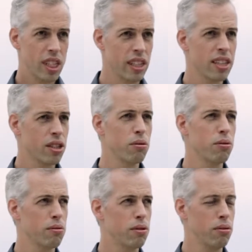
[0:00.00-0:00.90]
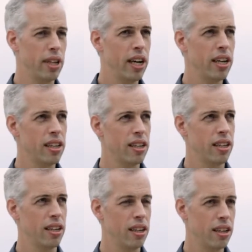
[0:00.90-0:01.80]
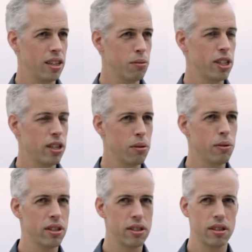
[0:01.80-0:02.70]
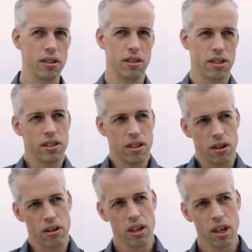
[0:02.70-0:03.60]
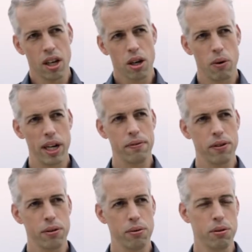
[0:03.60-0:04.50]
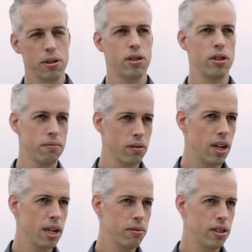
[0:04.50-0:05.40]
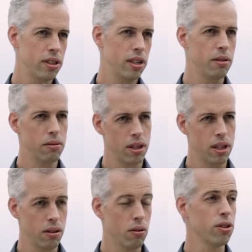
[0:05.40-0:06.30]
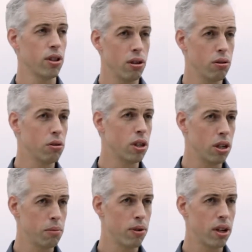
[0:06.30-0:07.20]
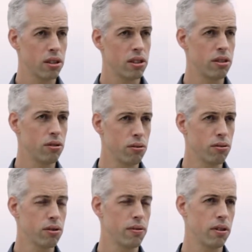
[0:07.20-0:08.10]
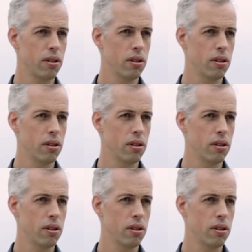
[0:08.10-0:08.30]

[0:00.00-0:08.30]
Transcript: yeah, so today, especially since there are quite a few software libraries and also products and tools,